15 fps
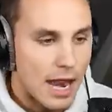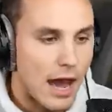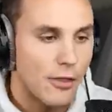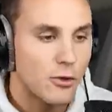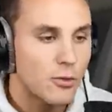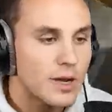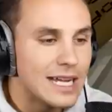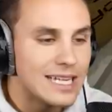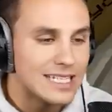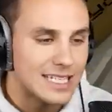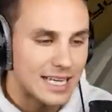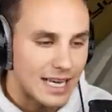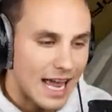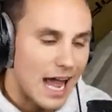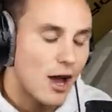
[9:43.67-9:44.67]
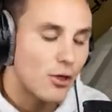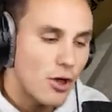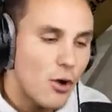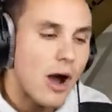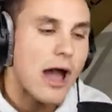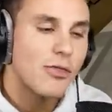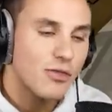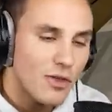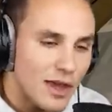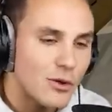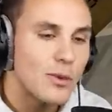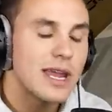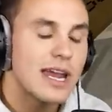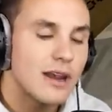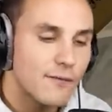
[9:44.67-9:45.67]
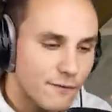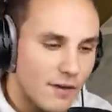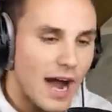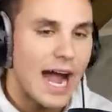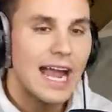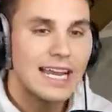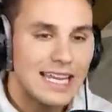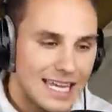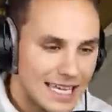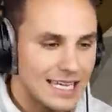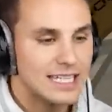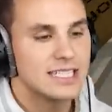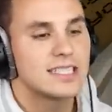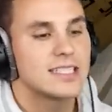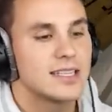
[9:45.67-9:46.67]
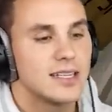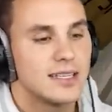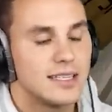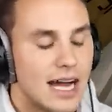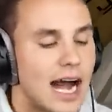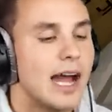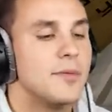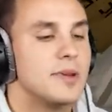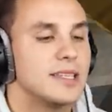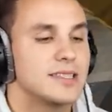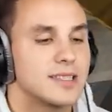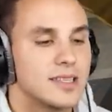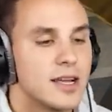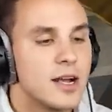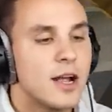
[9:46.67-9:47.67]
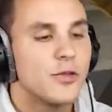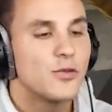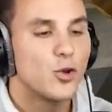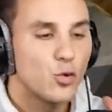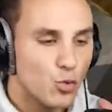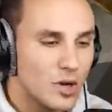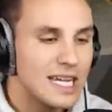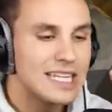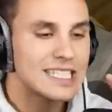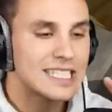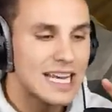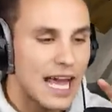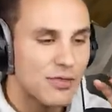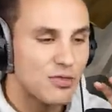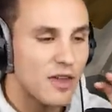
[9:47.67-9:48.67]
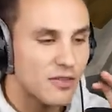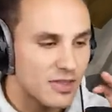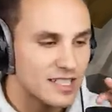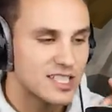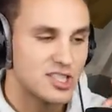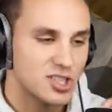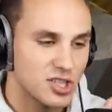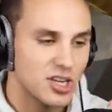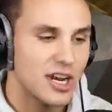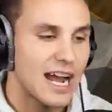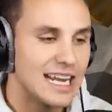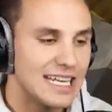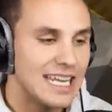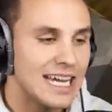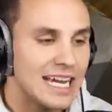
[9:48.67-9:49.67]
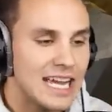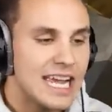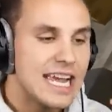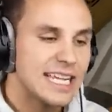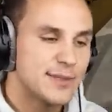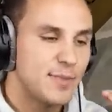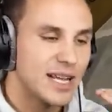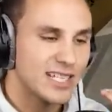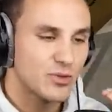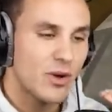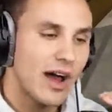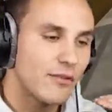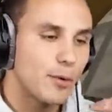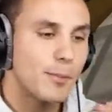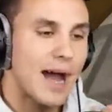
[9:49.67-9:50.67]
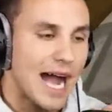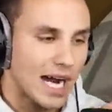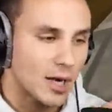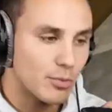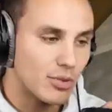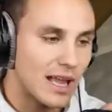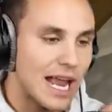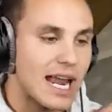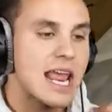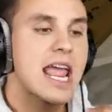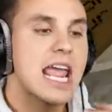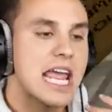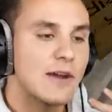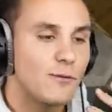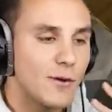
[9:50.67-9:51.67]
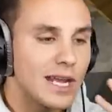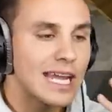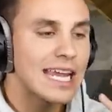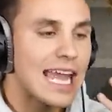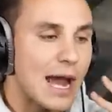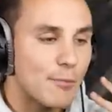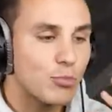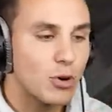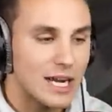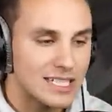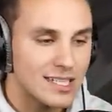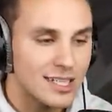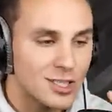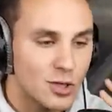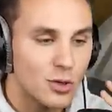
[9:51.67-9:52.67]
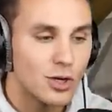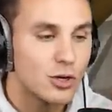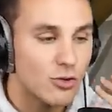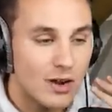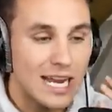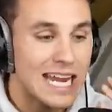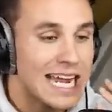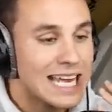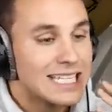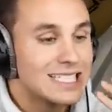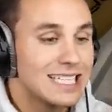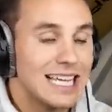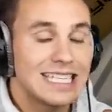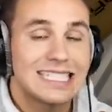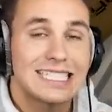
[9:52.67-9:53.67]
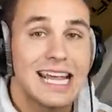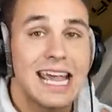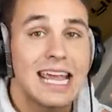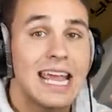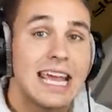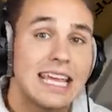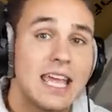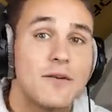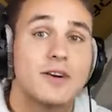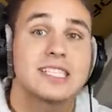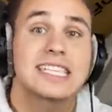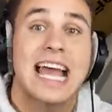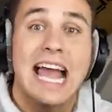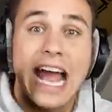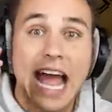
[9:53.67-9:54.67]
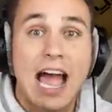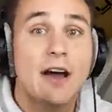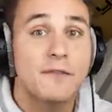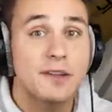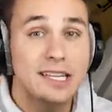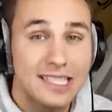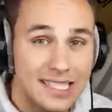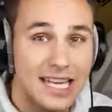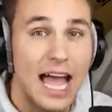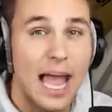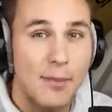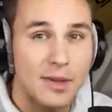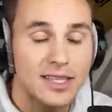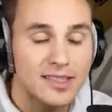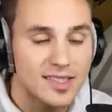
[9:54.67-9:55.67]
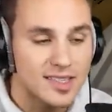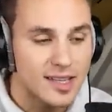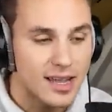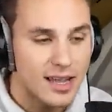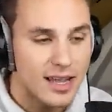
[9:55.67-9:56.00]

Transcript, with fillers: Now the reason, although I think we can find his diamonds, the reason I think this is a good idea is because we'll have a backup plan. If we can get Preston to agree to, let's say, give us half his diamonds,